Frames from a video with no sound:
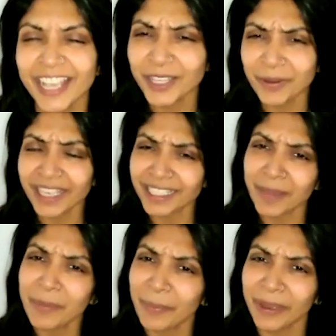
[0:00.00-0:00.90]
hours, but
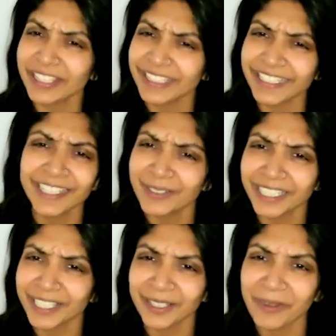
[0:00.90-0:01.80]
I don't work hard. I
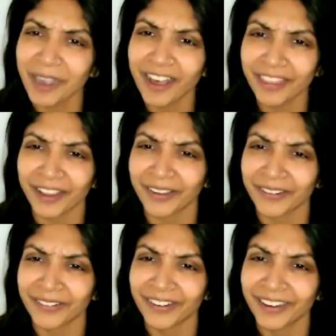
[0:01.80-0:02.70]
don't think you are,
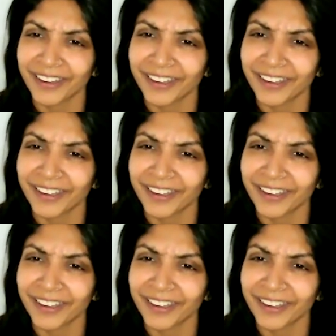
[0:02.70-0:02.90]
though.